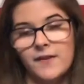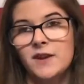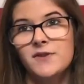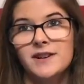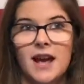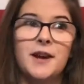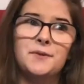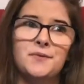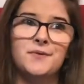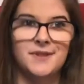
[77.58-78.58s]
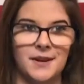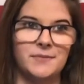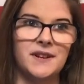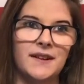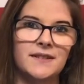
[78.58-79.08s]
Favorite high school
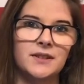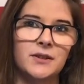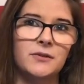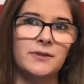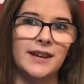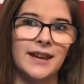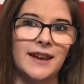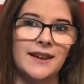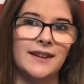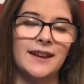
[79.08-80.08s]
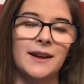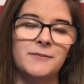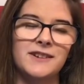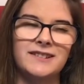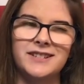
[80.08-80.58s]
subject? Okay,
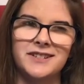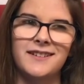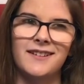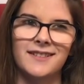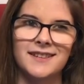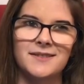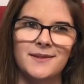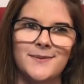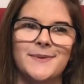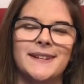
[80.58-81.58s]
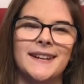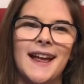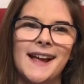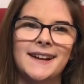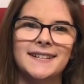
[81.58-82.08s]
I'm gonna cheat on this one a bit.
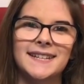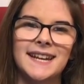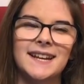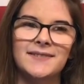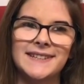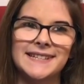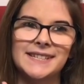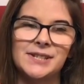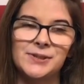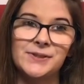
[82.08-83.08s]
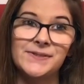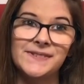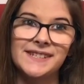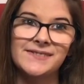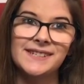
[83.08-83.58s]
I actually have like two
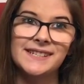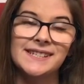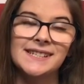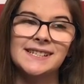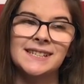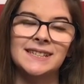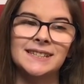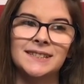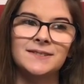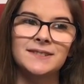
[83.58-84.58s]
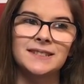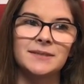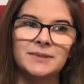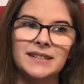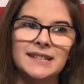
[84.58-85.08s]
favorite high school
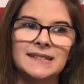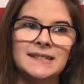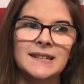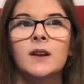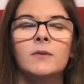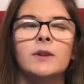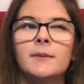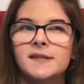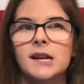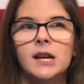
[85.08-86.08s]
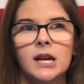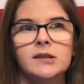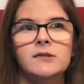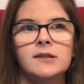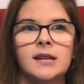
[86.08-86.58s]
subjects. When I'm saying high
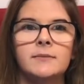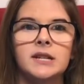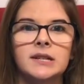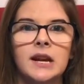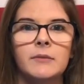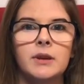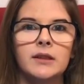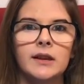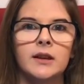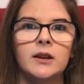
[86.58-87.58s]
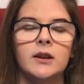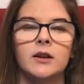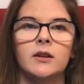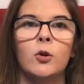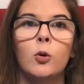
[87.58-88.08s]
school subject, I mean like
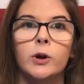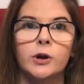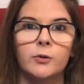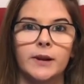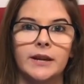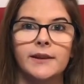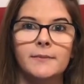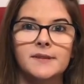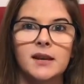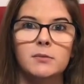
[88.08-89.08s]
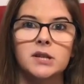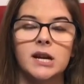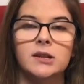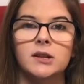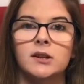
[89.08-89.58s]
a core curriculum
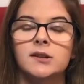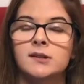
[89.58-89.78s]
subject, a